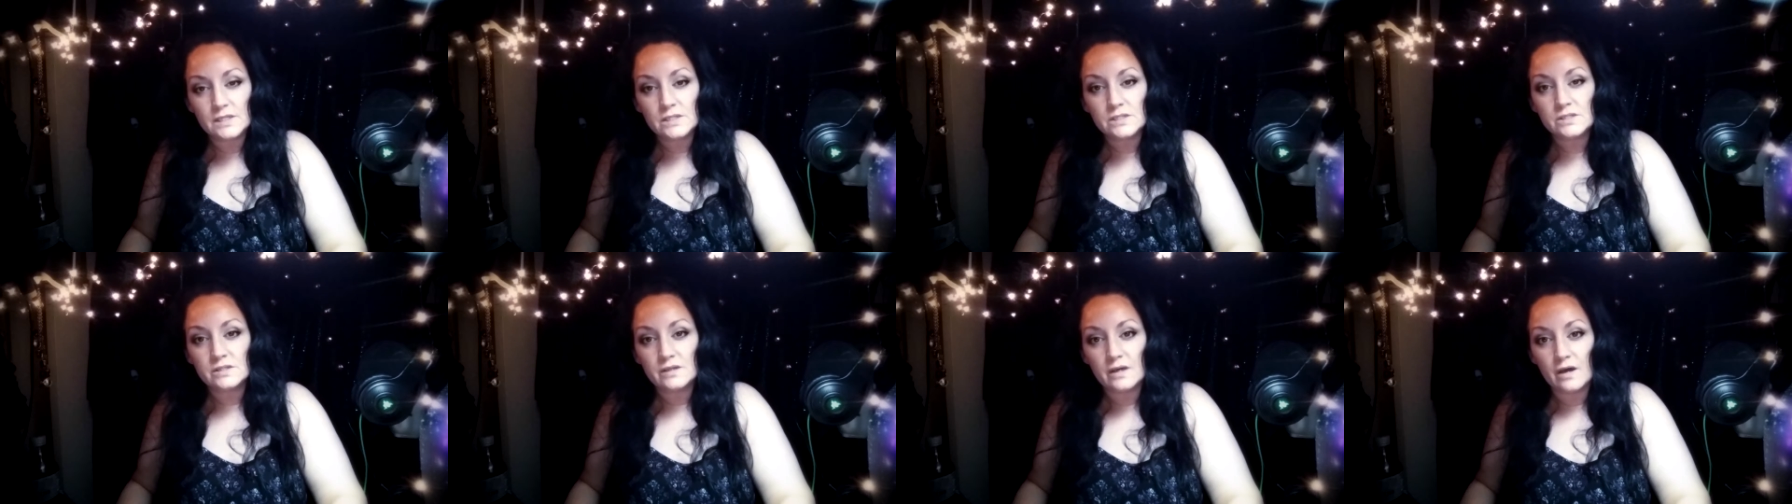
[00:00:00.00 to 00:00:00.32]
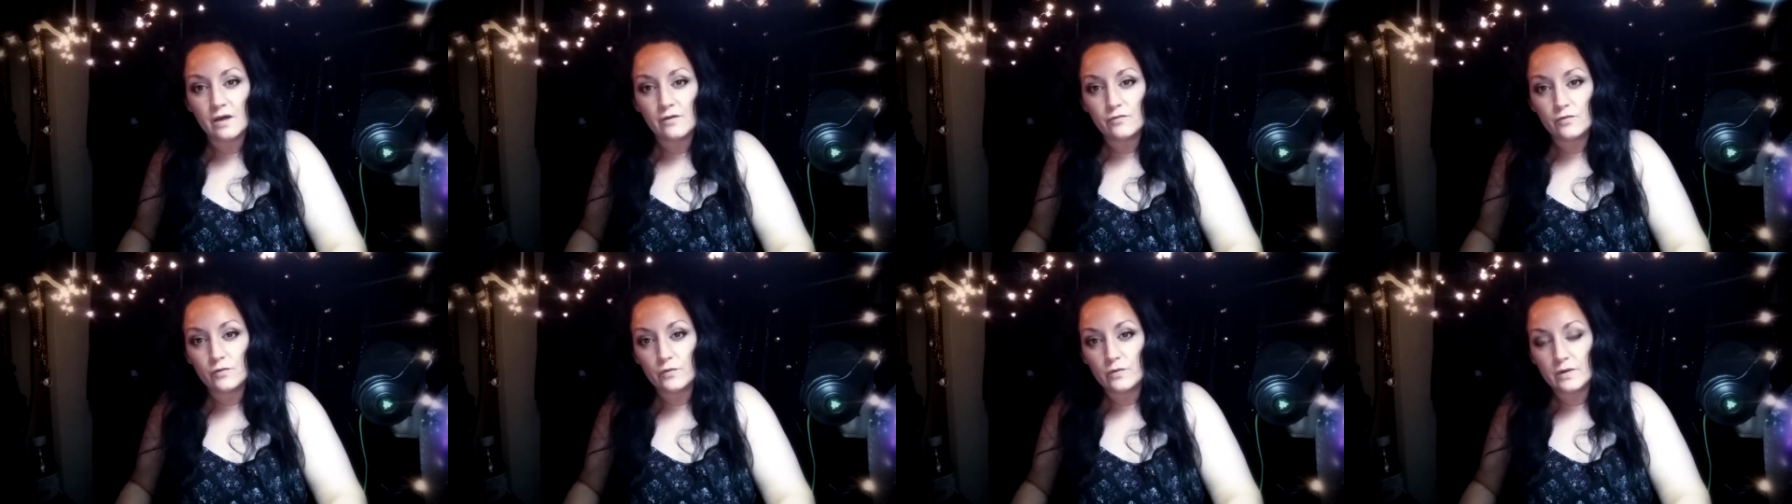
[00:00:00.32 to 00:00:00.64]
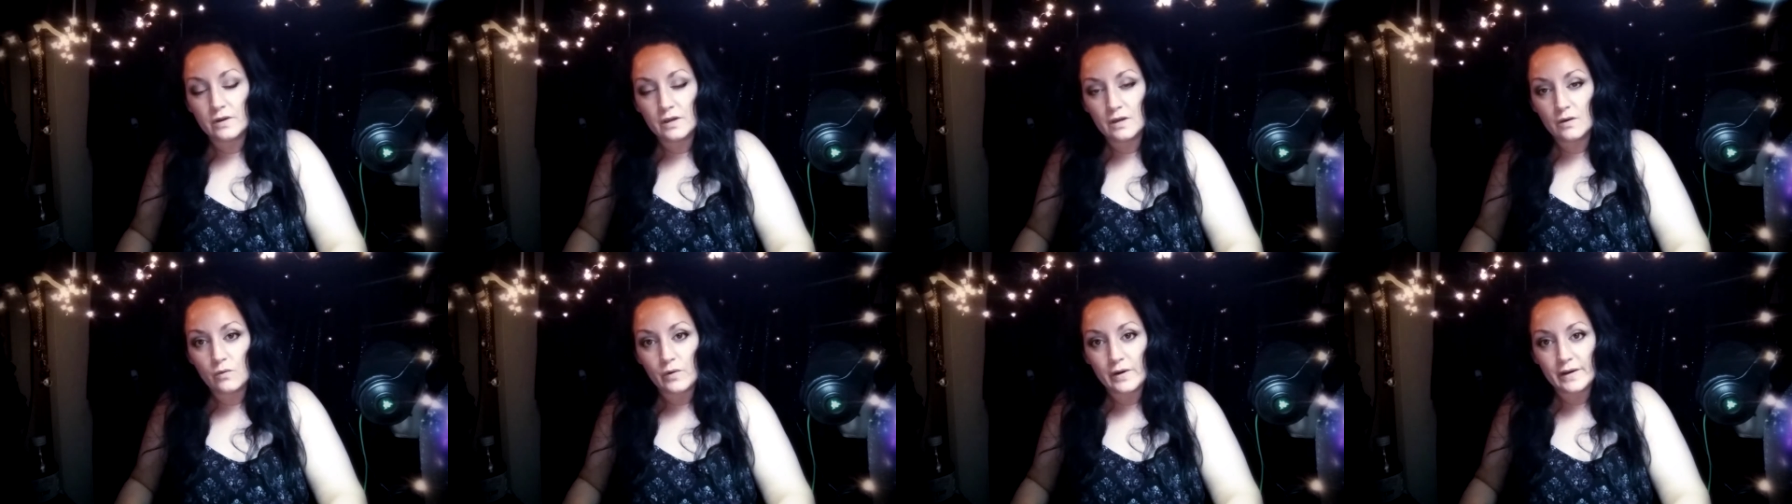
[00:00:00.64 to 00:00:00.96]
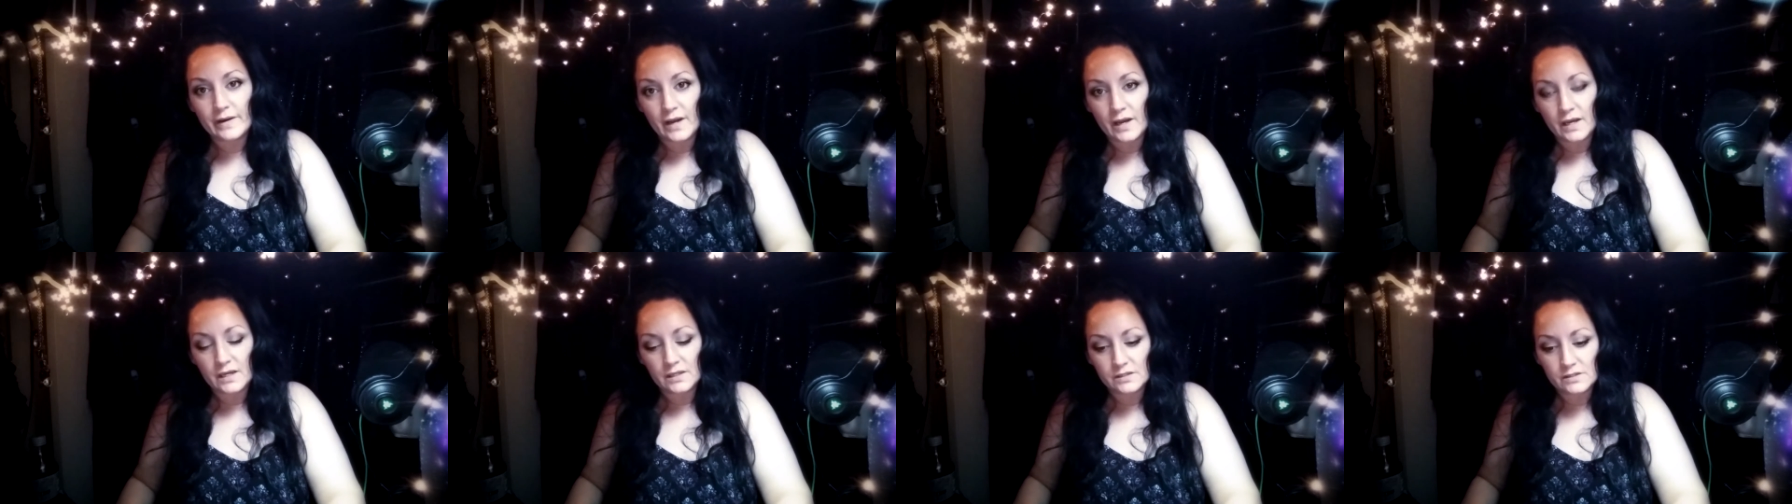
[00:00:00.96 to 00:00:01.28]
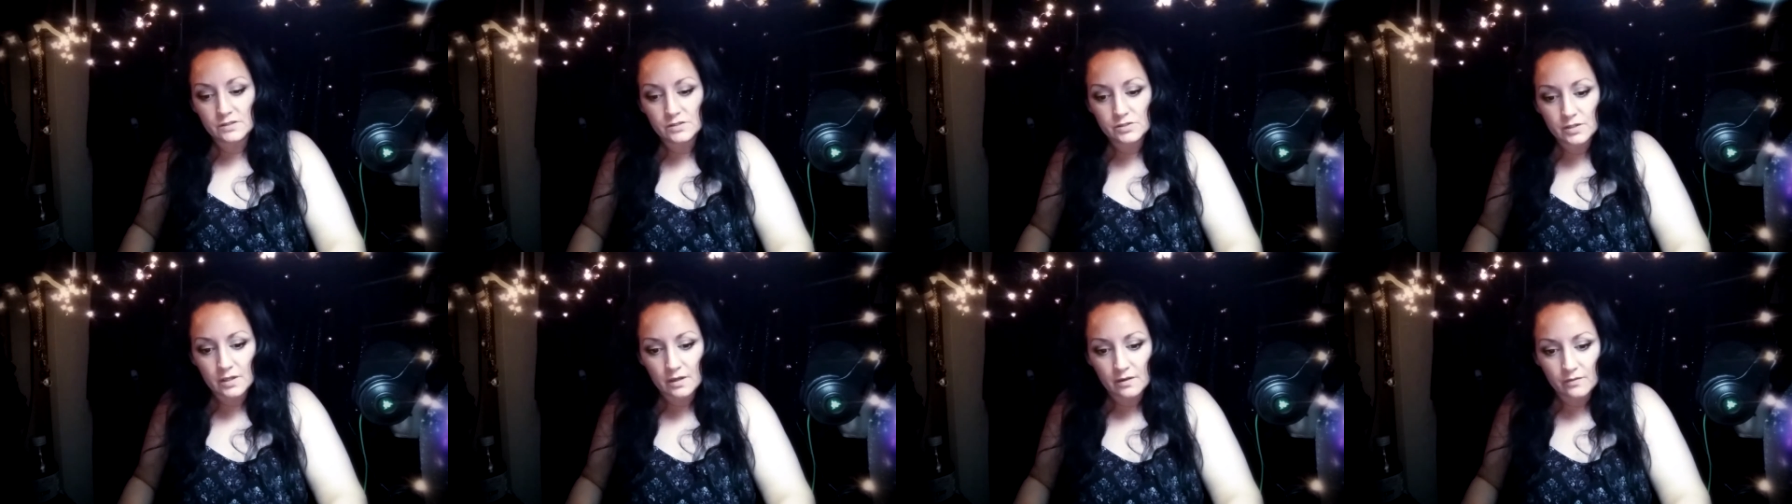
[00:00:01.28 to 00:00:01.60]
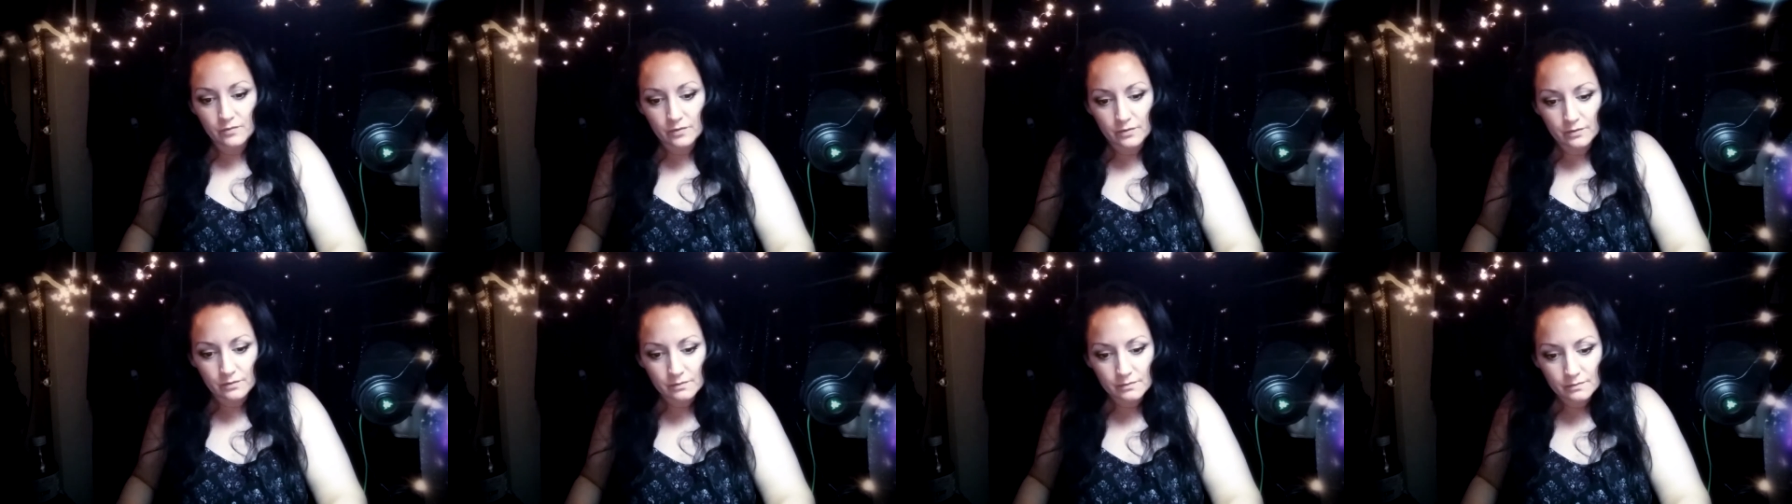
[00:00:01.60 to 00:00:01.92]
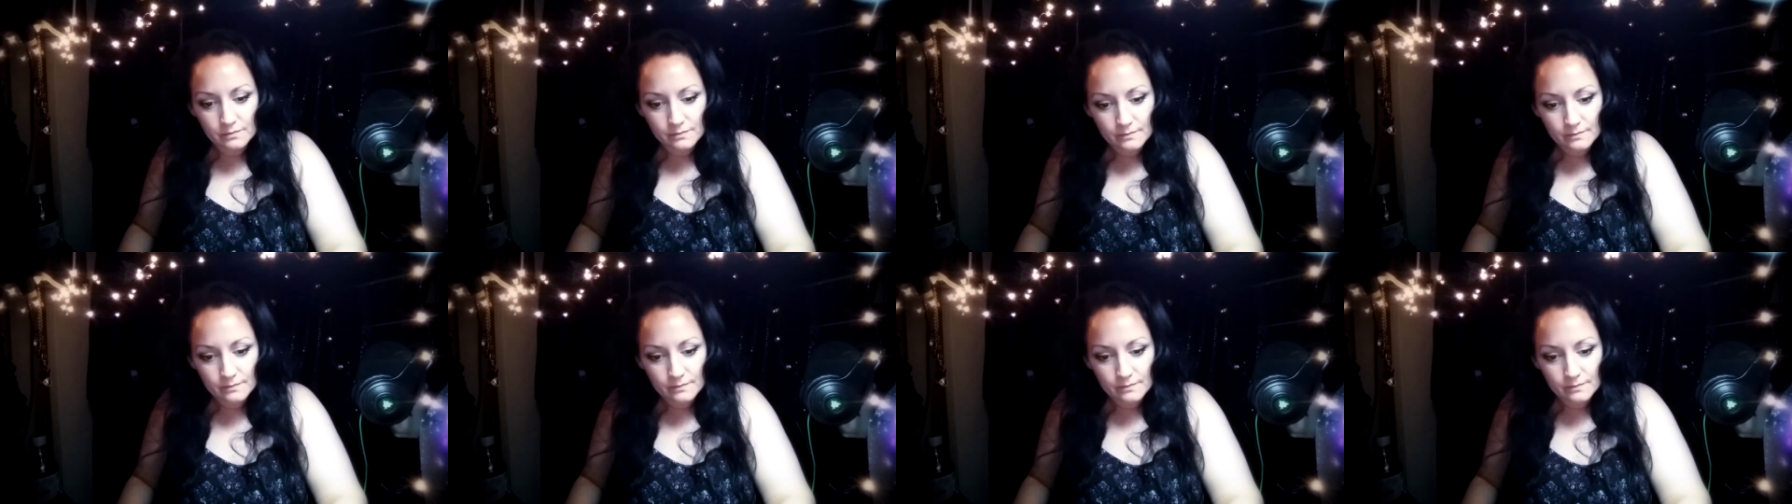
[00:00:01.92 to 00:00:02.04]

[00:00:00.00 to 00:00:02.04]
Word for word: discovering what I discovered